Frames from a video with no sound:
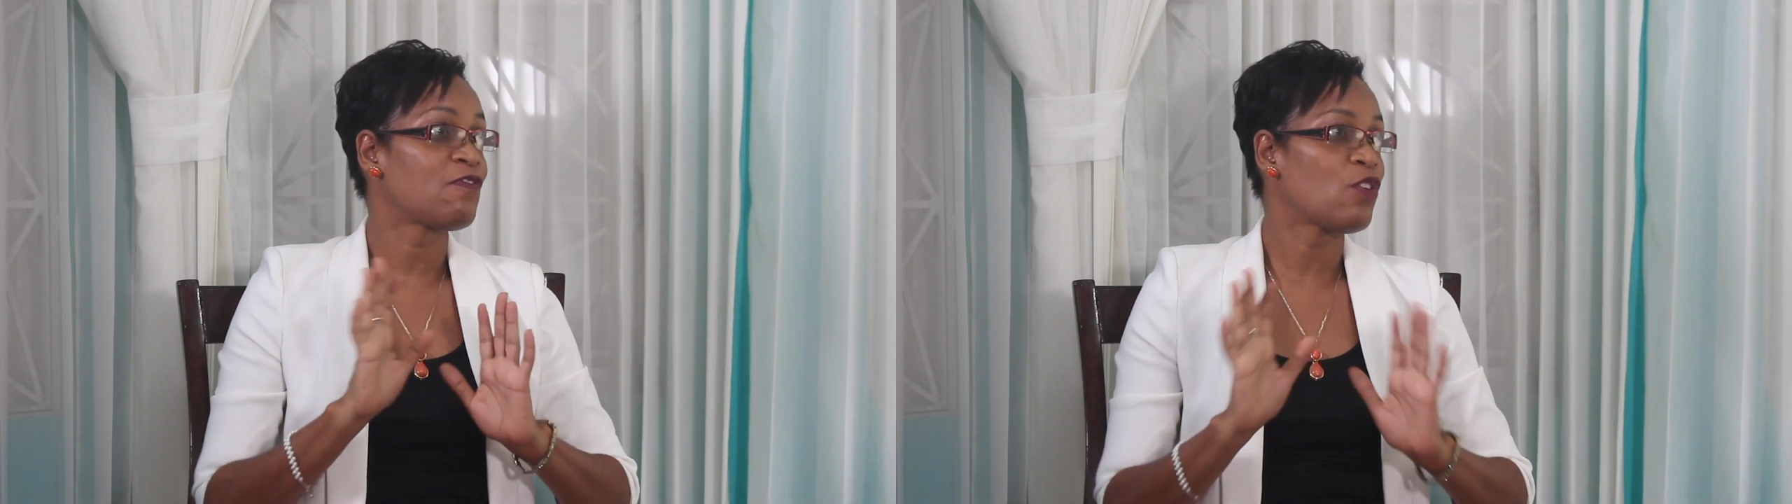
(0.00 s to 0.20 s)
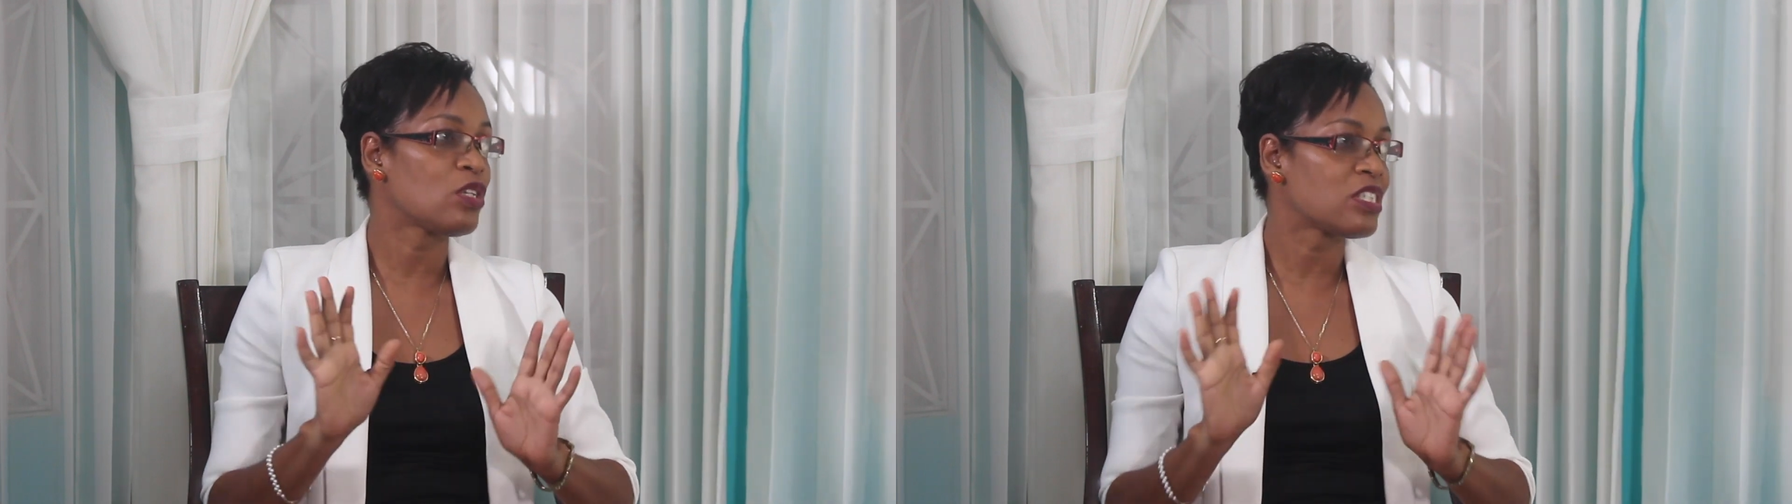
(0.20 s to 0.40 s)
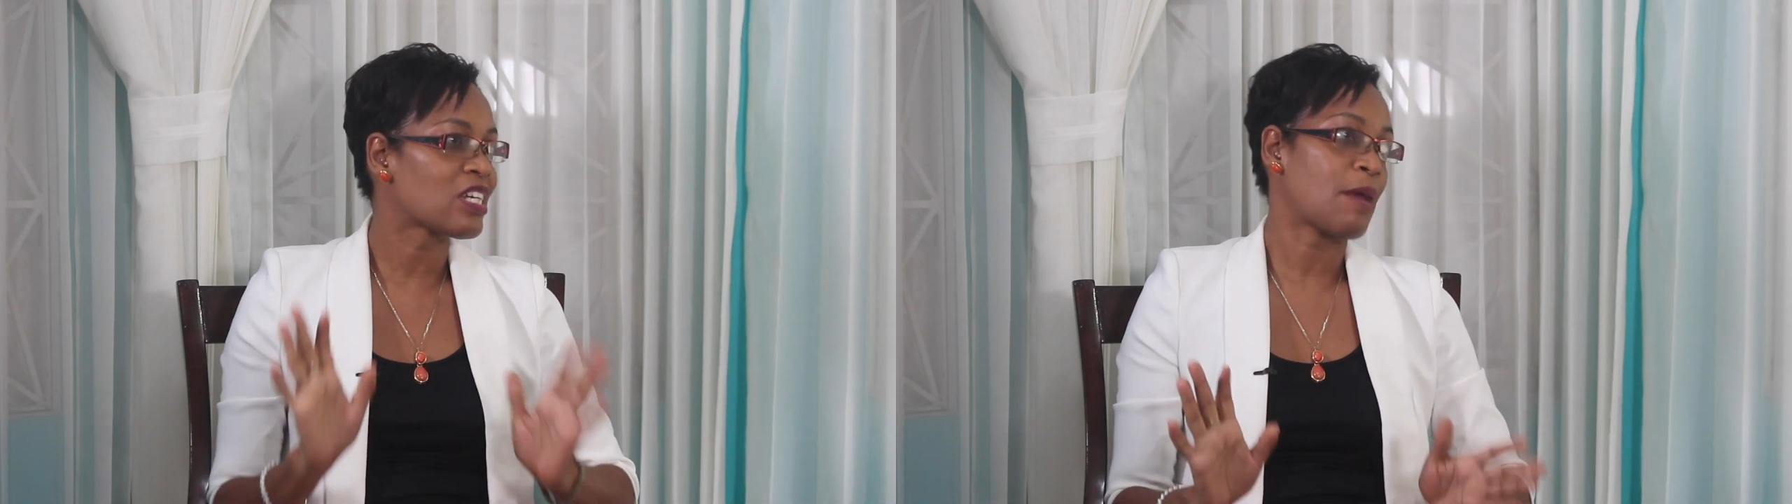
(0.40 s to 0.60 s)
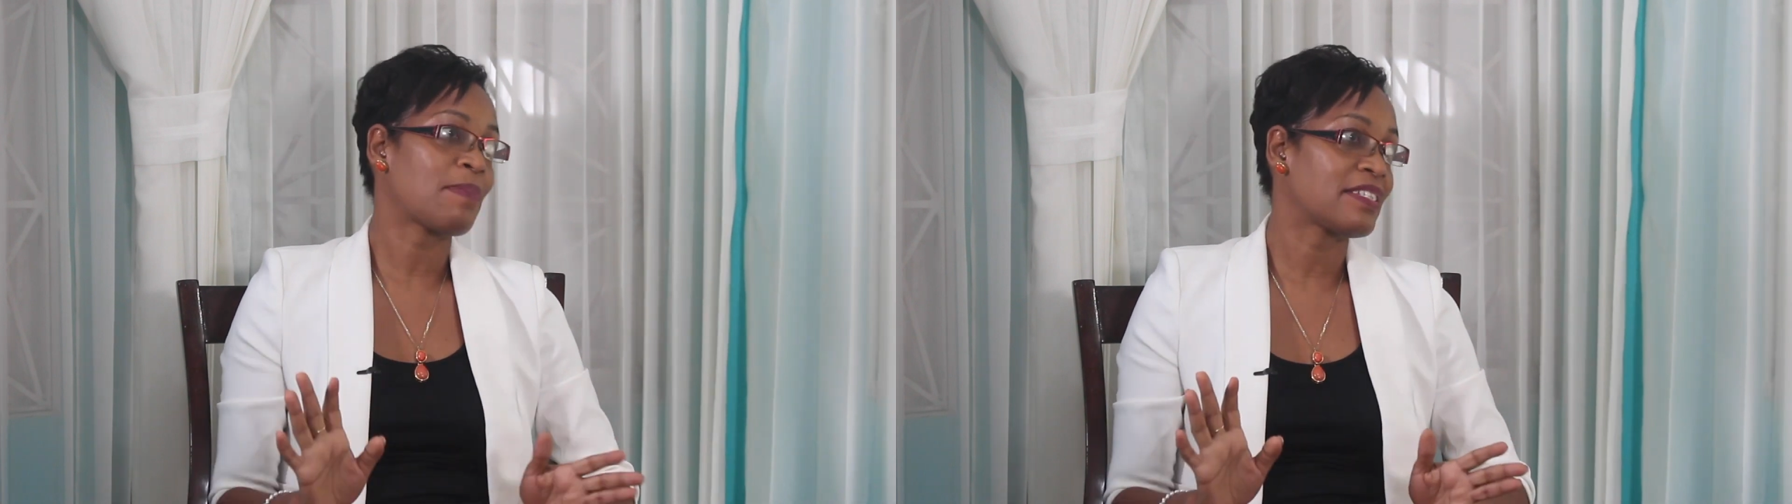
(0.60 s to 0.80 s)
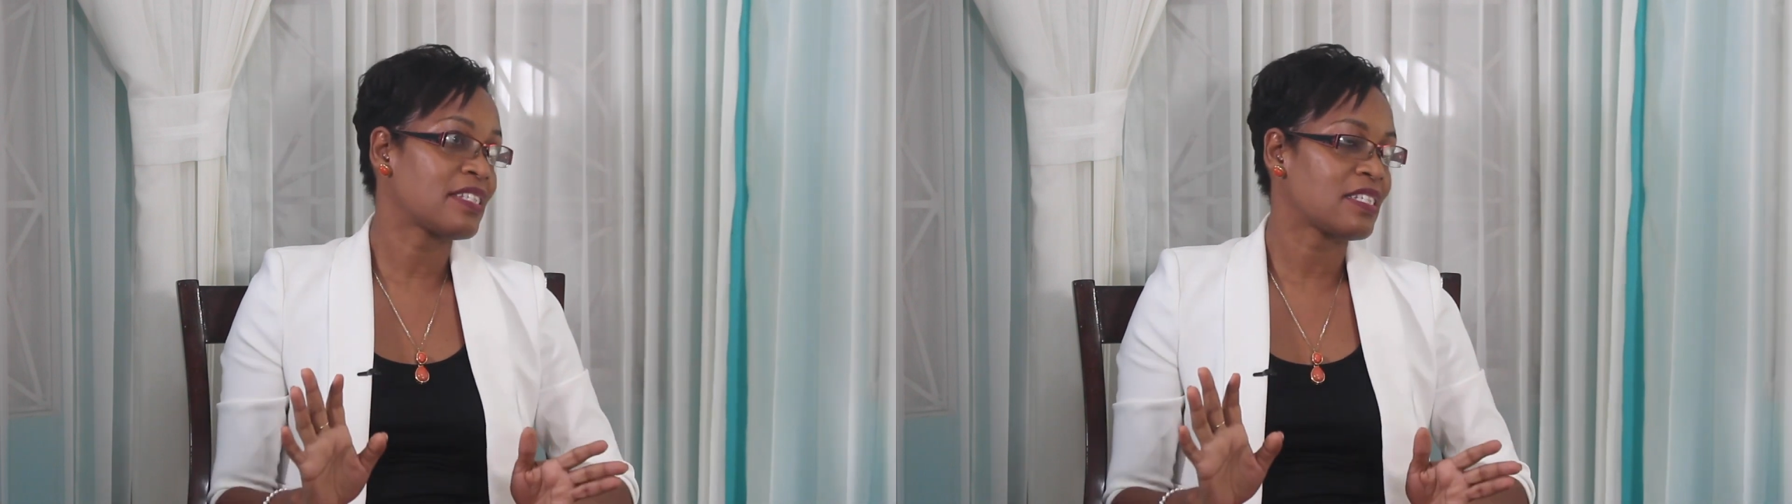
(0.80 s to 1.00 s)
full to
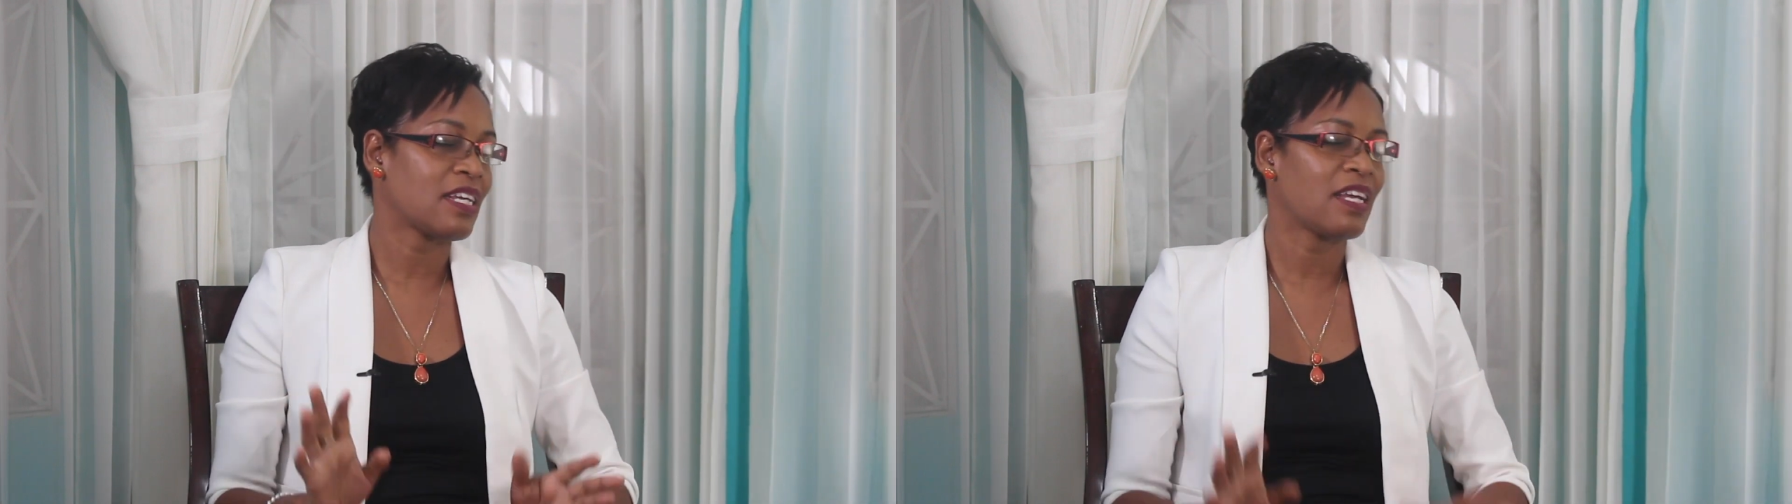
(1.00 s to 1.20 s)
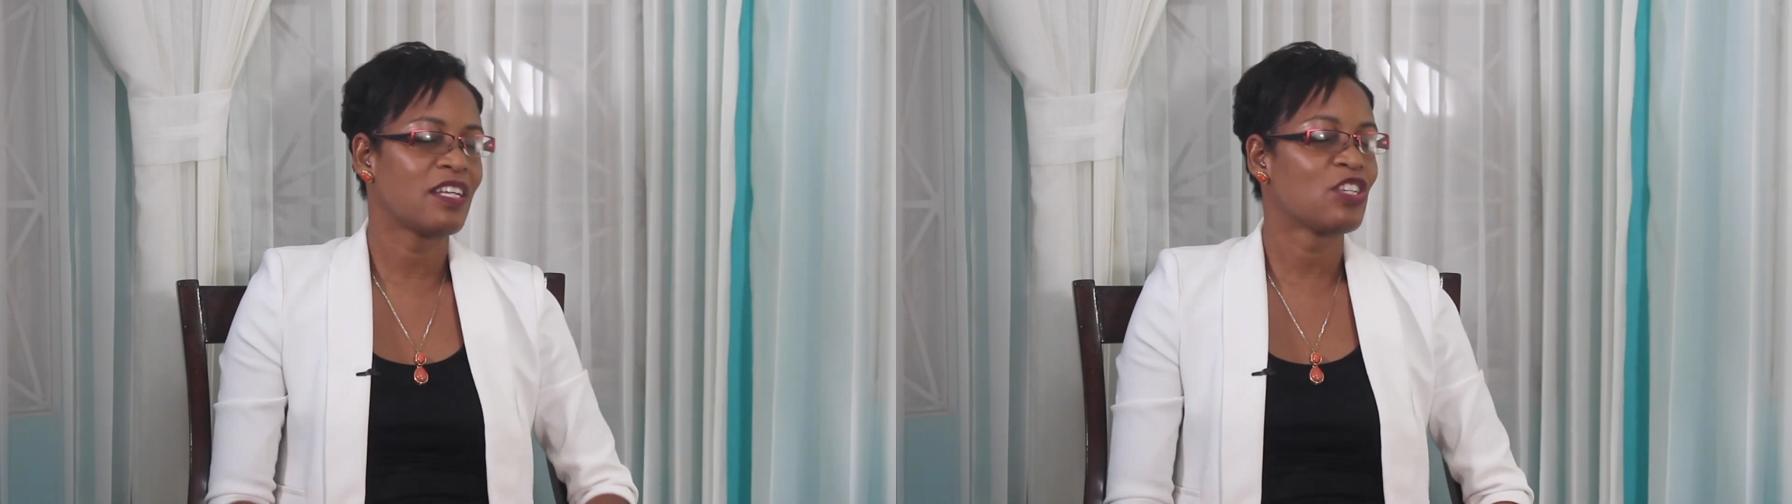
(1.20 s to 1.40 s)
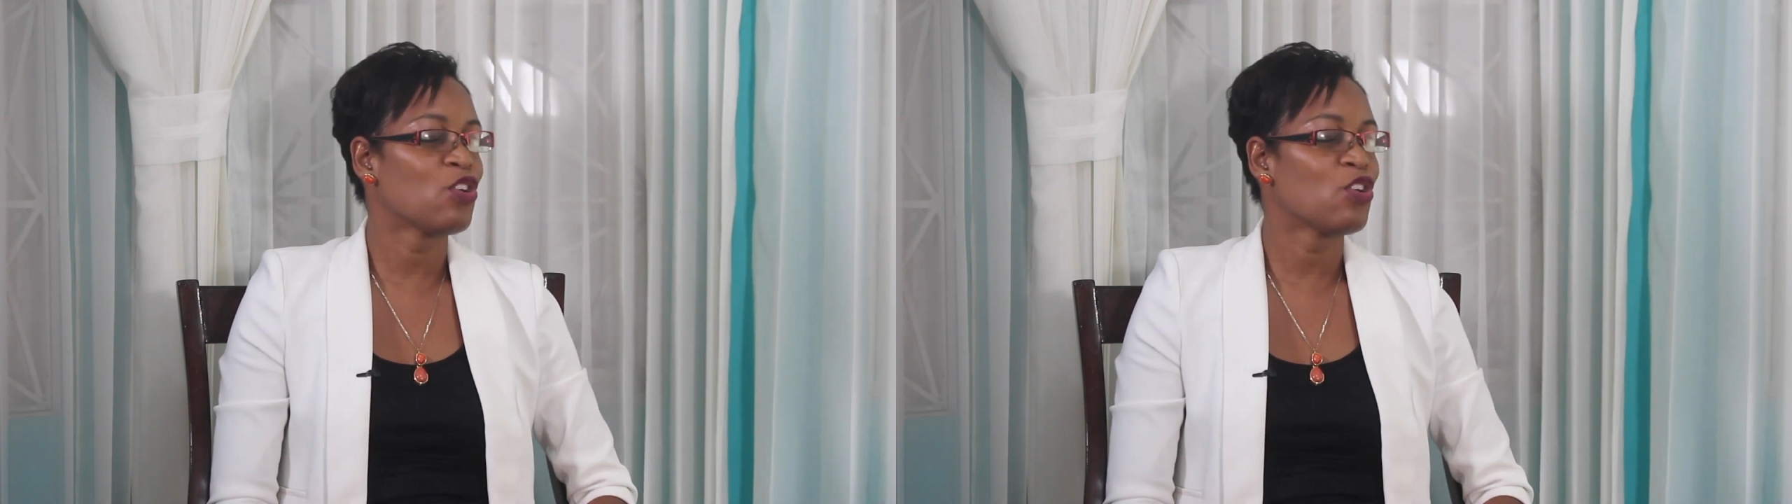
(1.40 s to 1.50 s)
capacity.